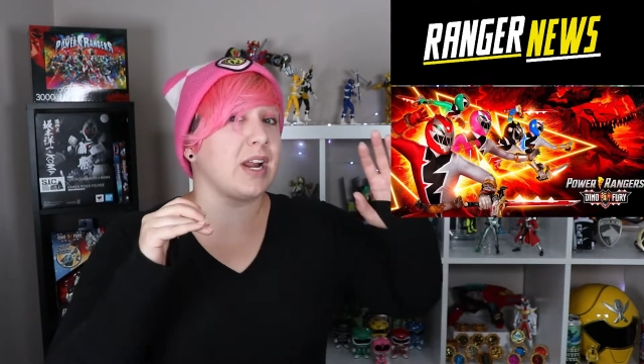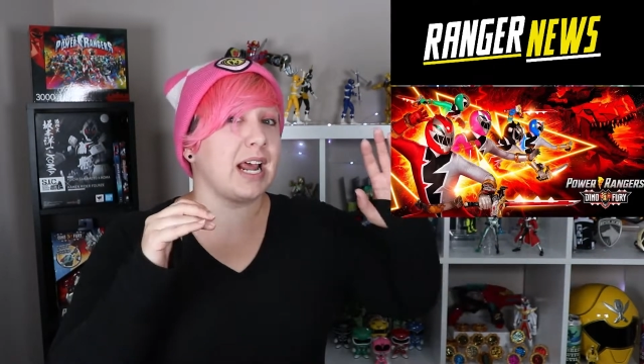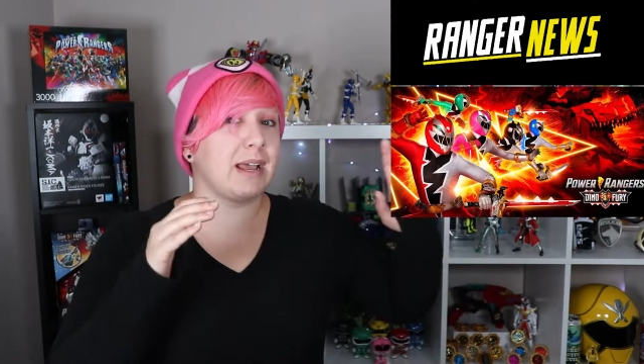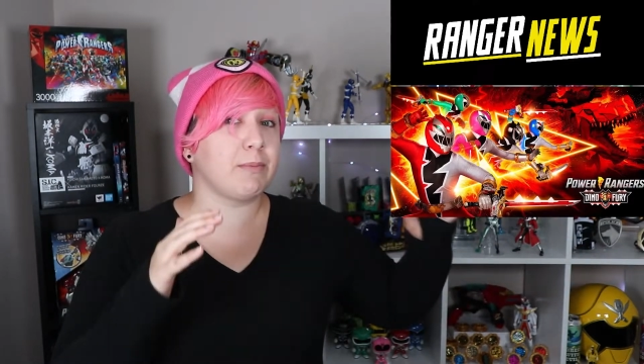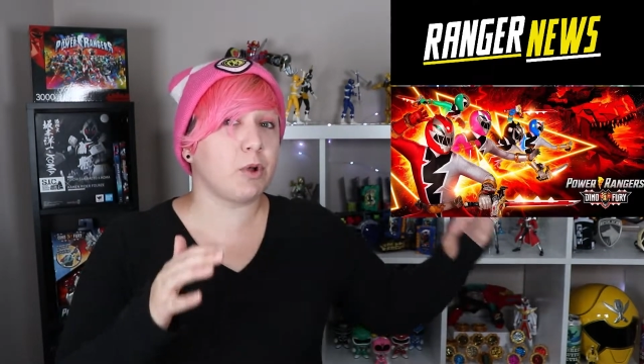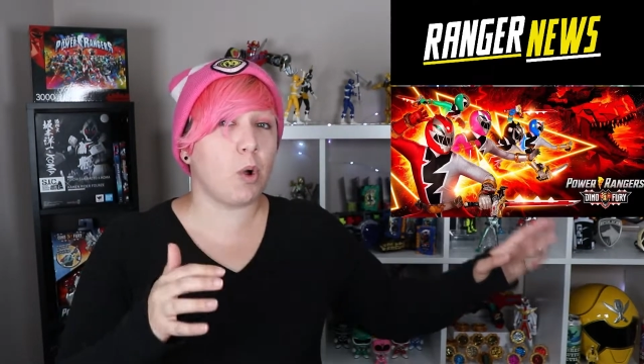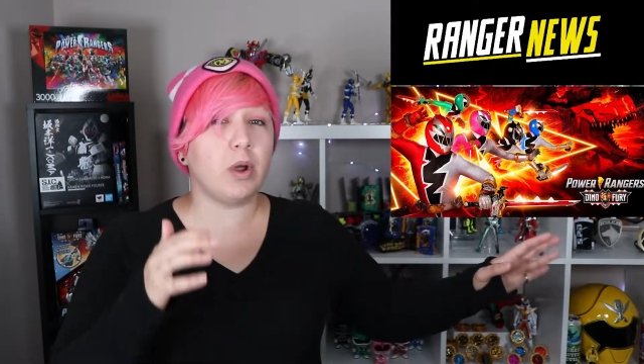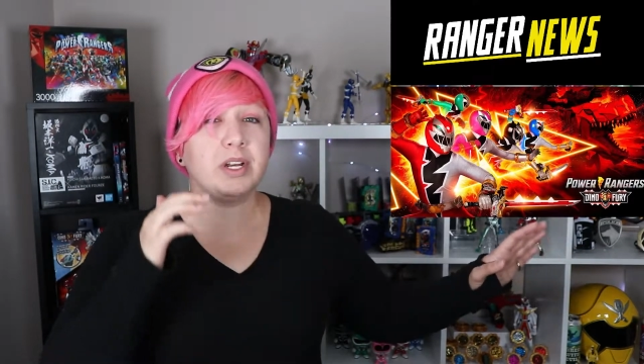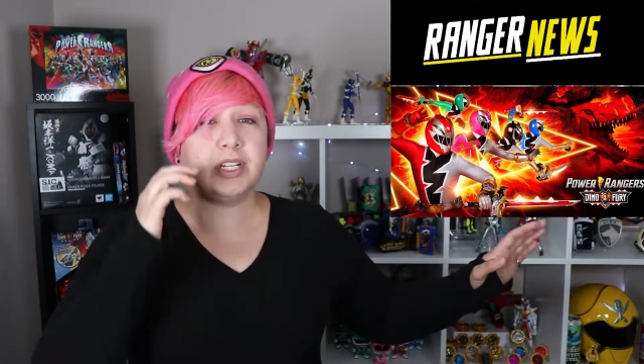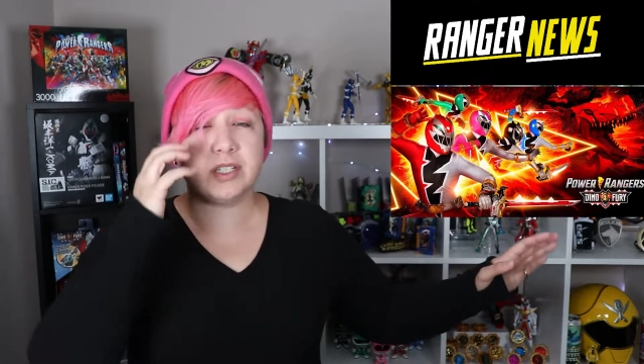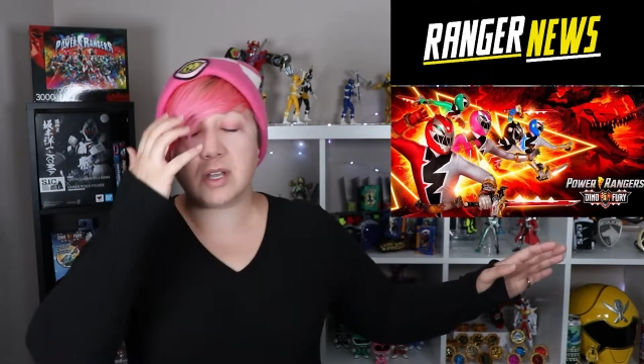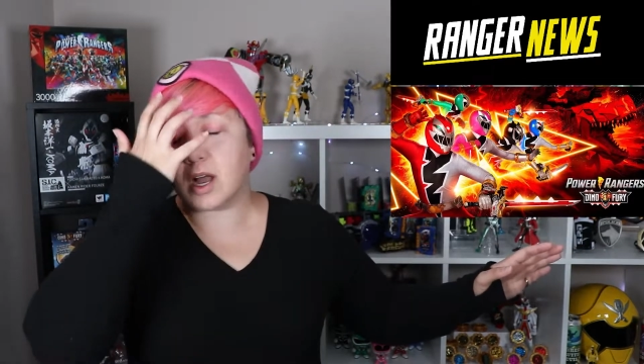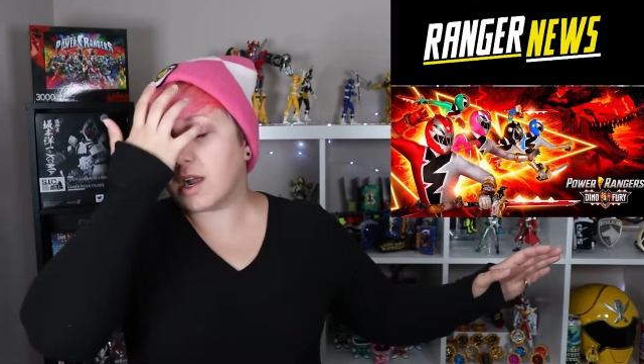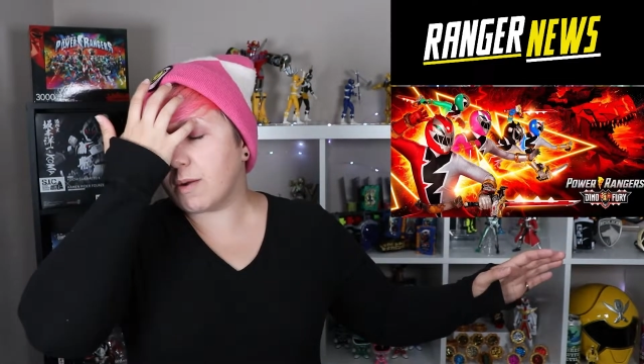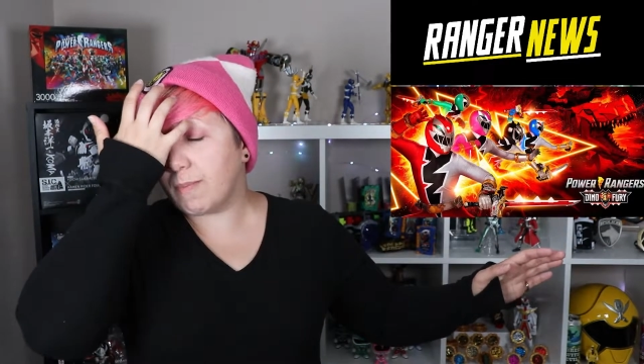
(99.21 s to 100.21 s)
And I'm going to
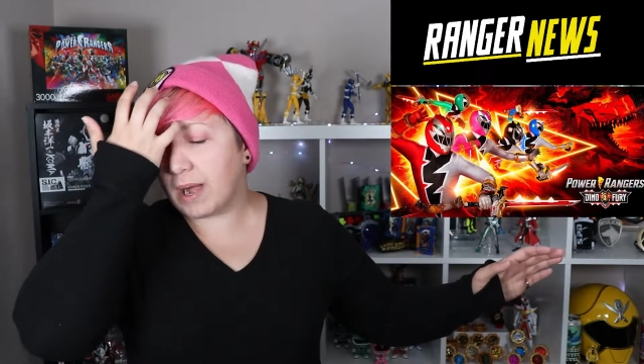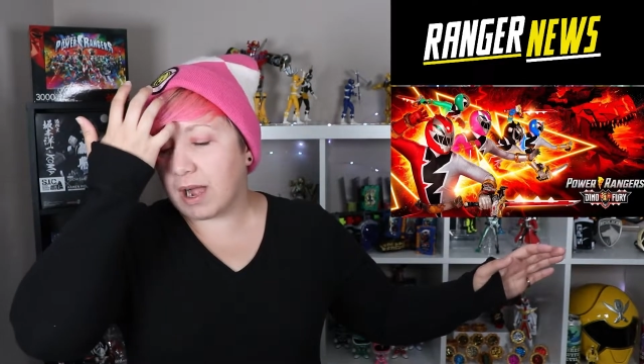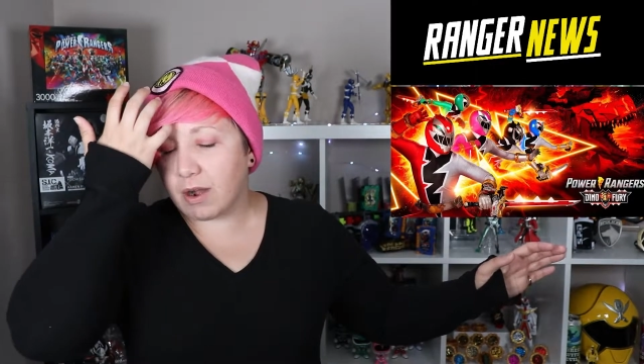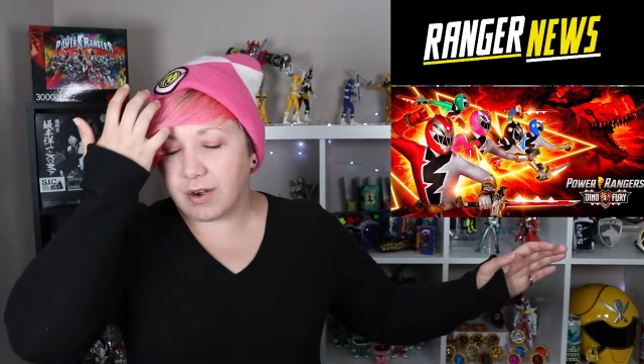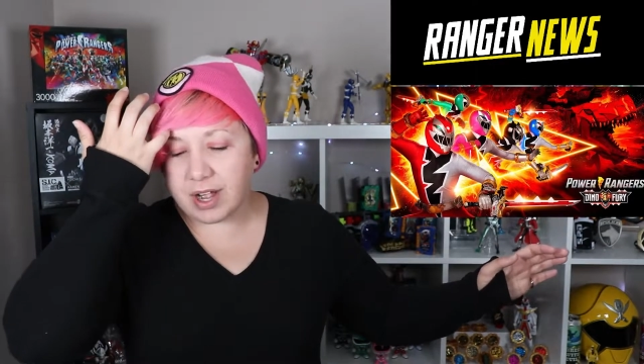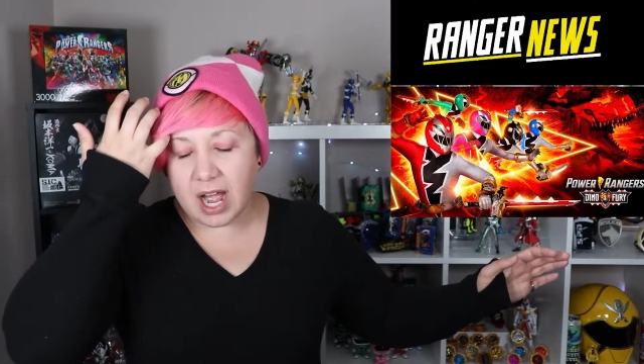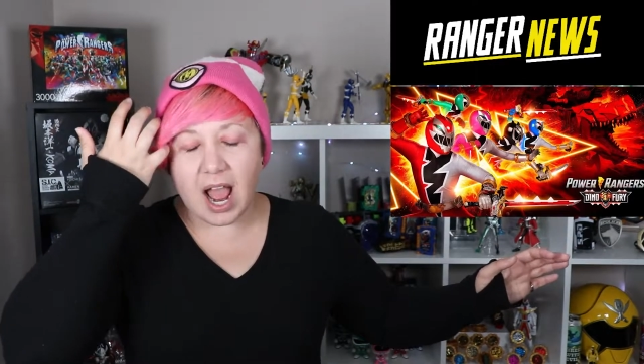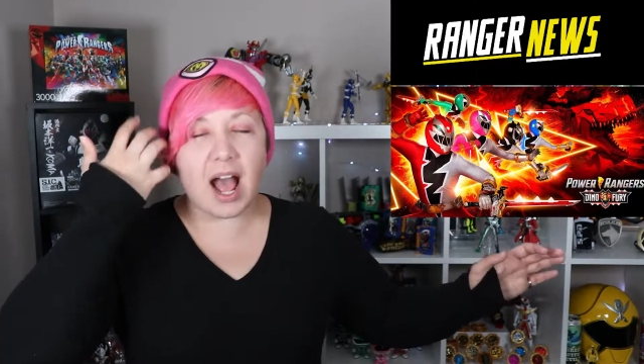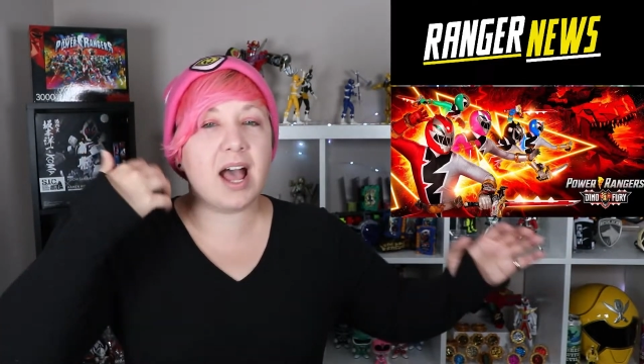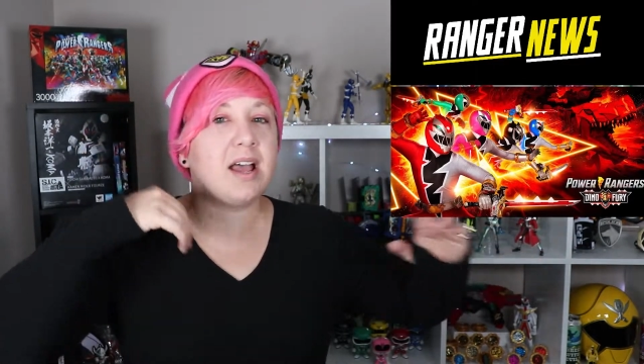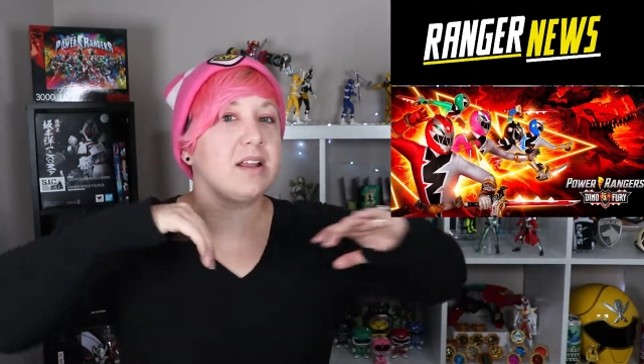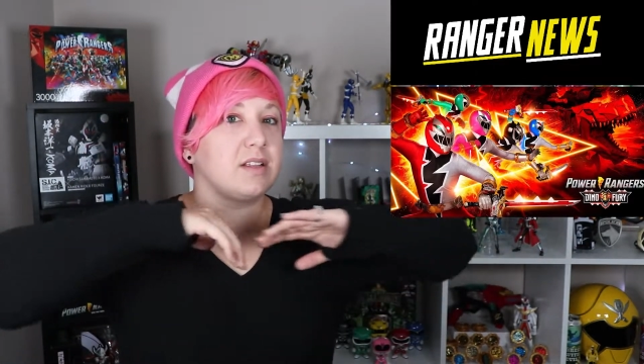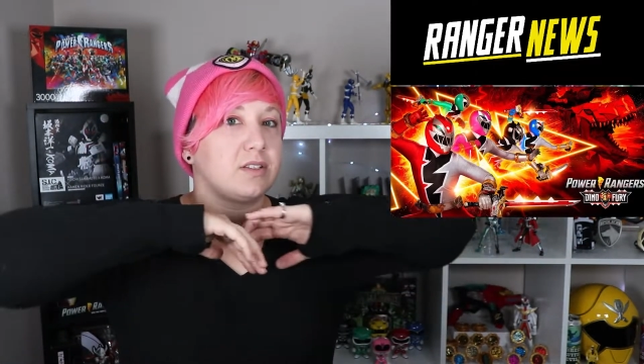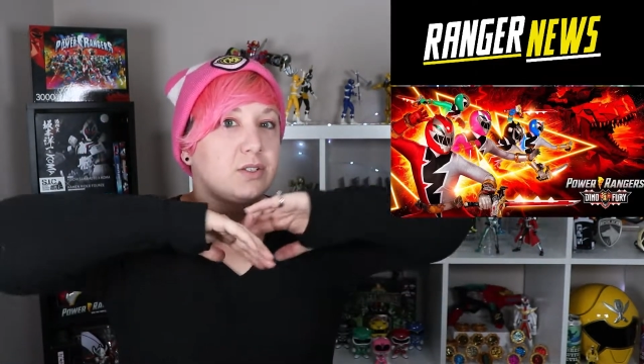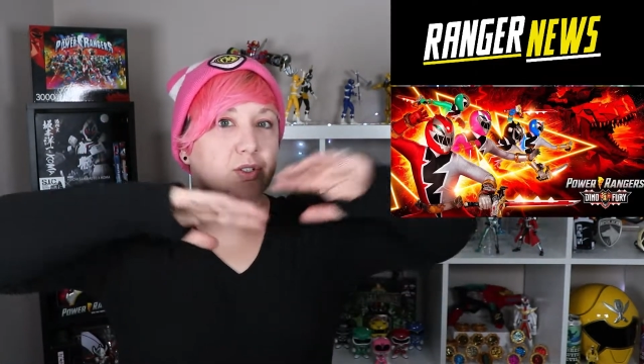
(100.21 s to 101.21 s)
talk about not